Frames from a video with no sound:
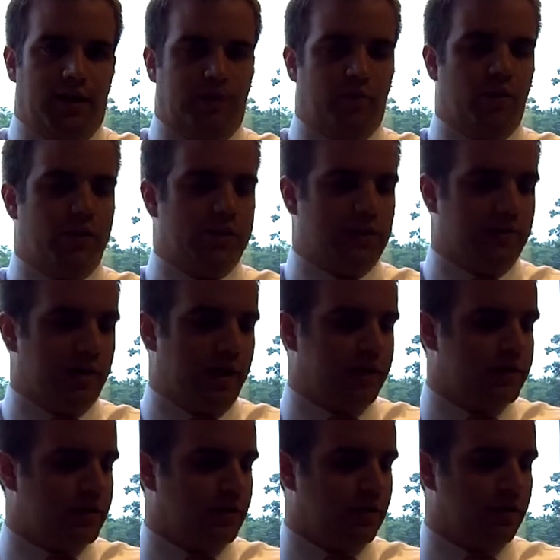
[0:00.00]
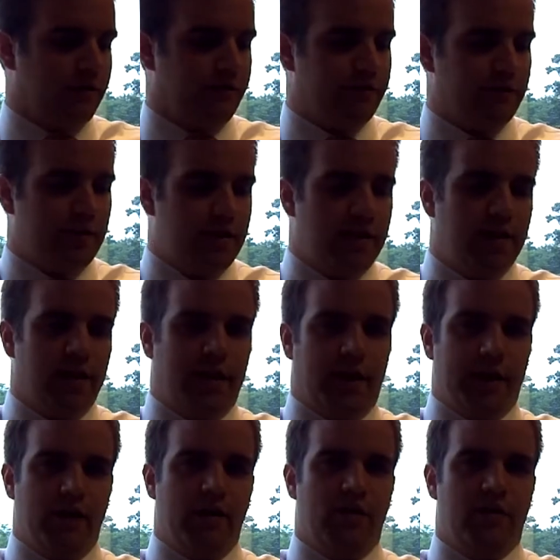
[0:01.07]
which I'm not sure of.
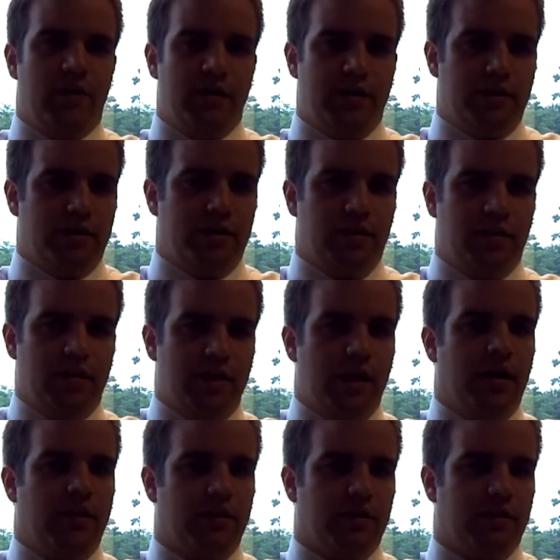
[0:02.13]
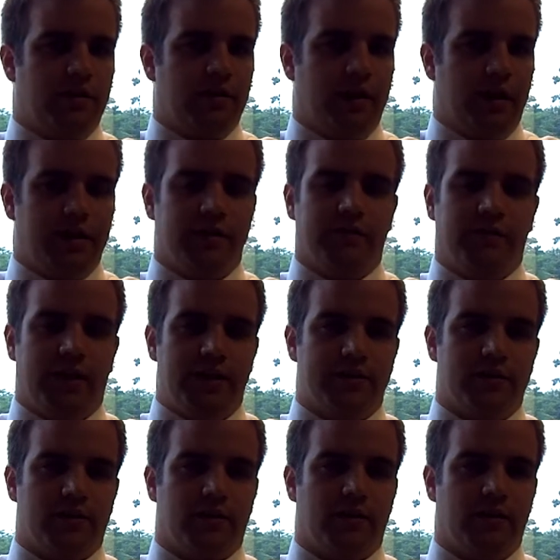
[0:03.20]
I know the other device
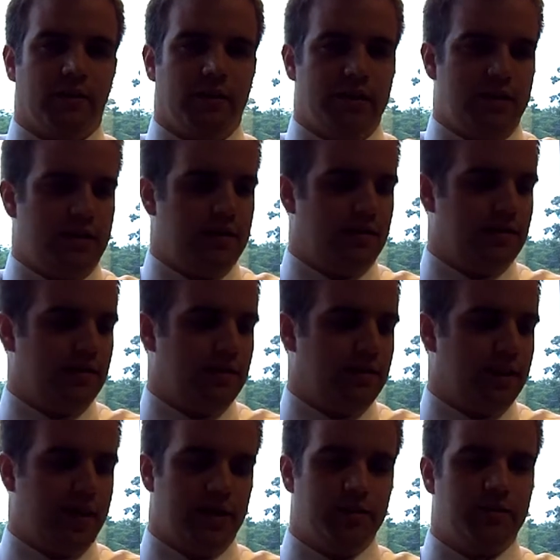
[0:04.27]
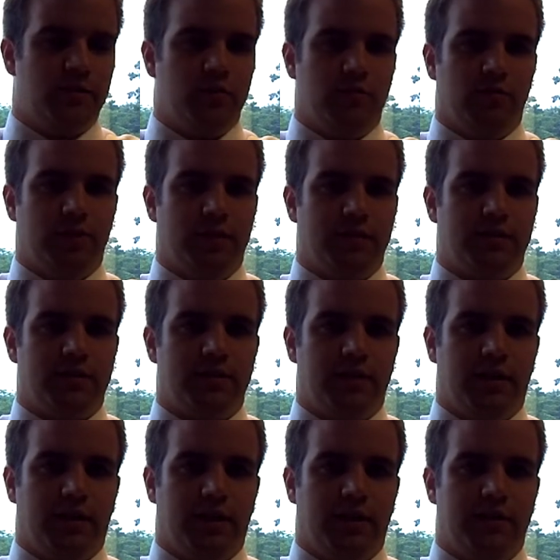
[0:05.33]
currently that is tubeless
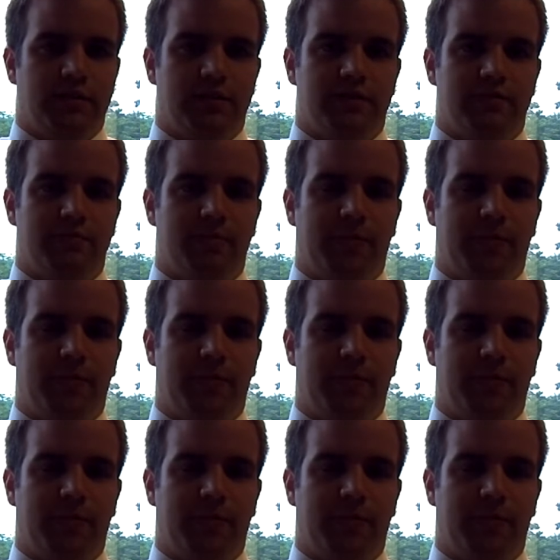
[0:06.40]
is